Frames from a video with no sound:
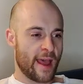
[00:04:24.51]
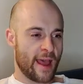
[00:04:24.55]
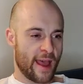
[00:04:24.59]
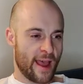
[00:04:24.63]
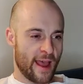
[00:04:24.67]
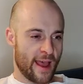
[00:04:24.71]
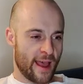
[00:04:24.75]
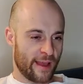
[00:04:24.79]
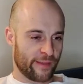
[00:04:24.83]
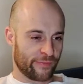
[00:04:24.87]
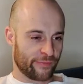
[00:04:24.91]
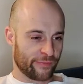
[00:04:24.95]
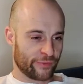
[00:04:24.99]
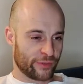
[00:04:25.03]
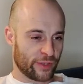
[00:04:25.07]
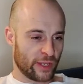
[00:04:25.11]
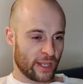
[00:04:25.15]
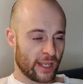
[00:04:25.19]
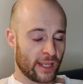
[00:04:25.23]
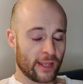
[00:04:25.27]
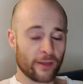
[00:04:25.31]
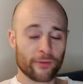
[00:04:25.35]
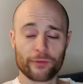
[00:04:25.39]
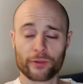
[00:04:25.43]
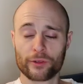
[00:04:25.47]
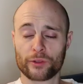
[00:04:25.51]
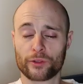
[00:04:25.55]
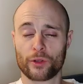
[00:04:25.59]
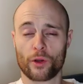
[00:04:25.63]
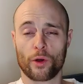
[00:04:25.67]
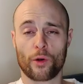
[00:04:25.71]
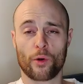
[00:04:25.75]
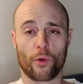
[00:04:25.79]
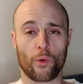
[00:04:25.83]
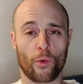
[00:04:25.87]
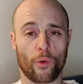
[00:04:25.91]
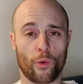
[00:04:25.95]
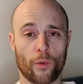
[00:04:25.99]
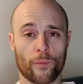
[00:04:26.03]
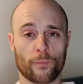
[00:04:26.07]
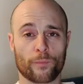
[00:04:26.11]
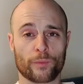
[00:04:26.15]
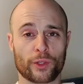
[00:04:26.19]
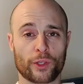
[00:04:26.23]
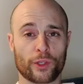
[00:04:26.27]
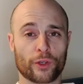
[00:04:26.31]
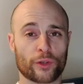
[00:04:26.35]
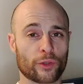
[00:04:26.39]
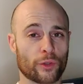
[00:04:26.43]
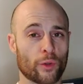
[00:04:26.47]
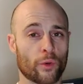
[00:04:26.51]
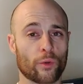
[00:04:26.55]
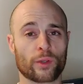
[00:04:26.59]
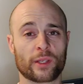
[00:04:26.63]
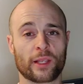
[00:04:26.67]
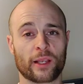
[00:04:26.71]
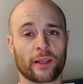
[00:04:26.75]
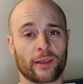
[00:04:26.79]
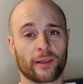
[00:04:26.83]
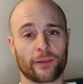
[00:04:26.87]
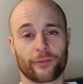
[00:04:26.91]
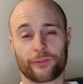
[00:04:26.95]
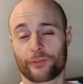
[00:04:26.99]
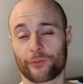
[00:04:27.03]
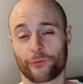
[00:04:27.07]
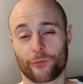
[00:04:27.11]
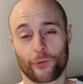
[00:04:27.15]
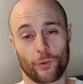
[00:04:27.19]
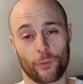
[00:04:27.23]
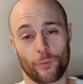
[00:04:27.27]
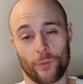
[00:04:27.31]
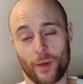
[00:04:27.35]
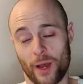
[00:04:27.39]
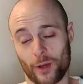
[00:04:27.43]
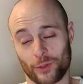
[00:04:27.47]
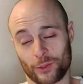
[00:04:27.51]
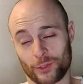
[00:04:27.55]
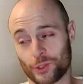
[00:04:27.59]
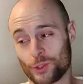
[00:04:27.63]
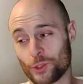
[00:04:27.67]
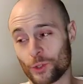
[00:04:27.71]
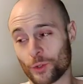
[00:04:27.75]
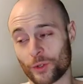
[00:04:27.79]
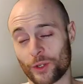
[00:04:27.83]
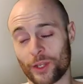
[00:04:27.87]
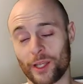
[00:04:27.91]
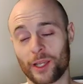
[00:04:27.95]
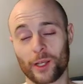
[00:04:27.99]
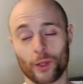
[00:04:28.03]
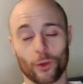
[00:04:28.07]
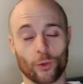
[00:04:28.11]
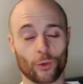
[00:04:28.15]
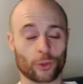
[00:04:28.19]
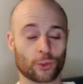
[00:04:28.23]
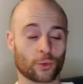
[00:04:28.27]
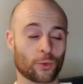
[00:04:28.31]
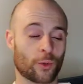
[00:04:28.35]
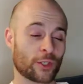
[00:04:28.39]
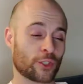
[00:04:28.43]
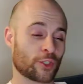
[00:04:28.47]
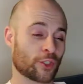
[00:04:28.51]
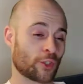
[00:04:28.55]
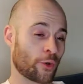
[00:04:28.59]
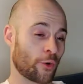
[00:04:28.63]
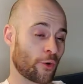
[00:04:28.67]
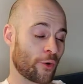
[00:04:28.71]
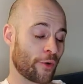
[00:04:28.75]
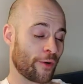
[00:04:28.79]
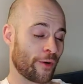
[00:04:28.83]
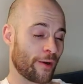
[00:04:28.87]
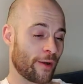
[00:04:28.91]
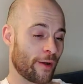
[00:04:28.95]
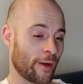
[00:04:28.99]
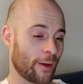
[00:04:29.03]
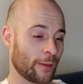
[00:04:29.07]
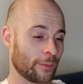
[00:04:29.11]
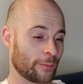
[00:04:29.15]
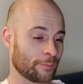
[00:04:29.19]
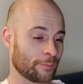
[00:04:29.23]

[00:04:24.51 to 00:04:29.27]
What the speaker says: And even though you can only lift for about 2 kilos with your